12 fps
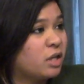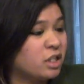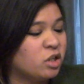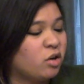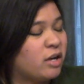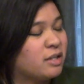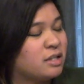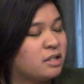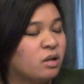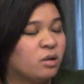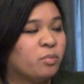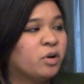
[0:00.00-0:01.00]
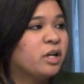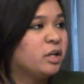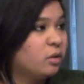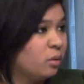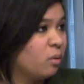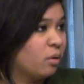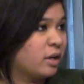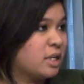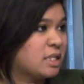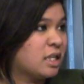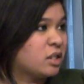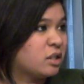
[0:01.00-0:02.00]
Kitchen Cred is still a pretty new
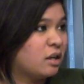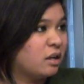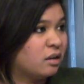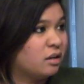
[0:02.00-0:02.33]
organization.